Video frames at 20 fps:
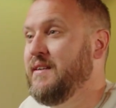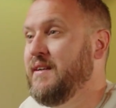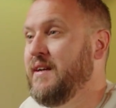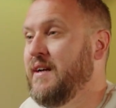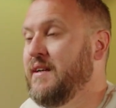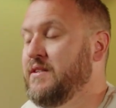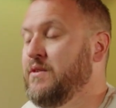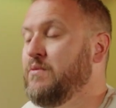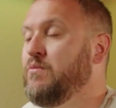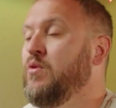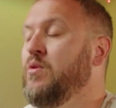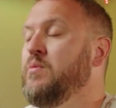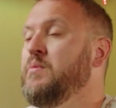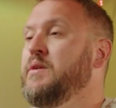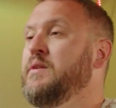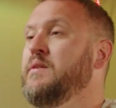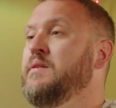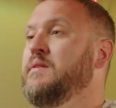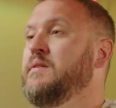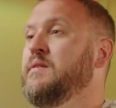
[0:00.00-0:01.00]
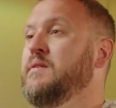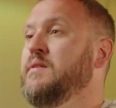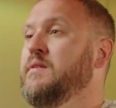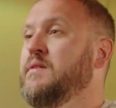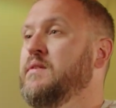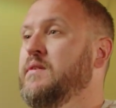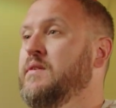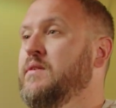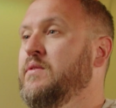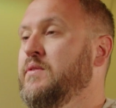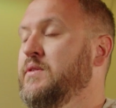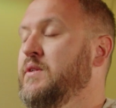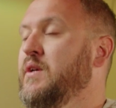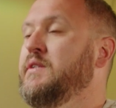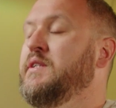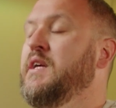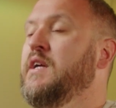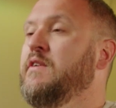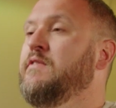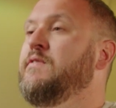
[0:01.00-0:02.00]
has a woman who is
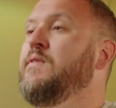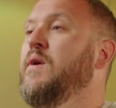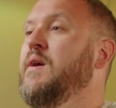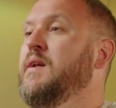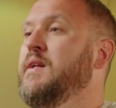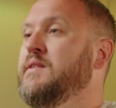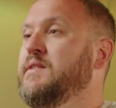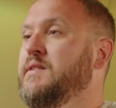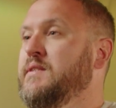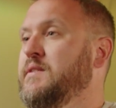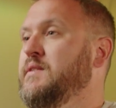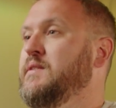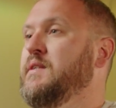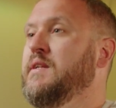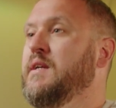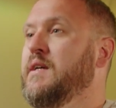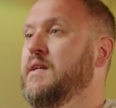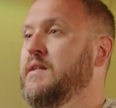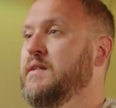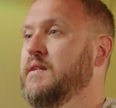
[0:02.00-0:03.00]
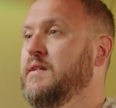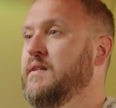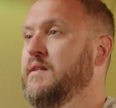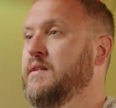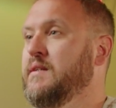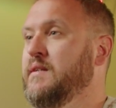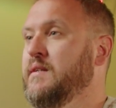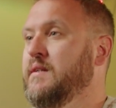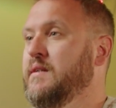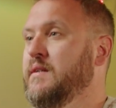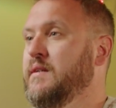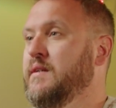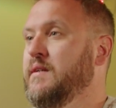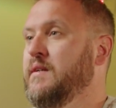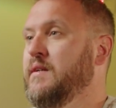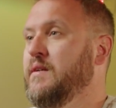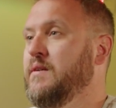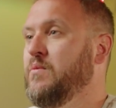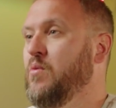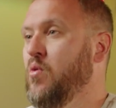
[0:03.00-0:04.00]
identified as a sinner
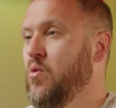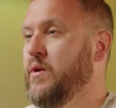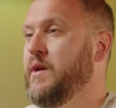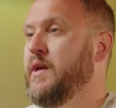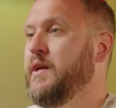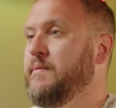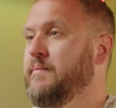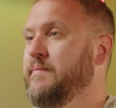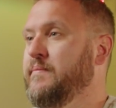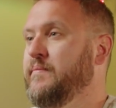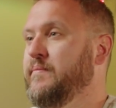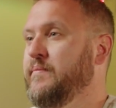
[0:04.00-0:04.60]
walk in.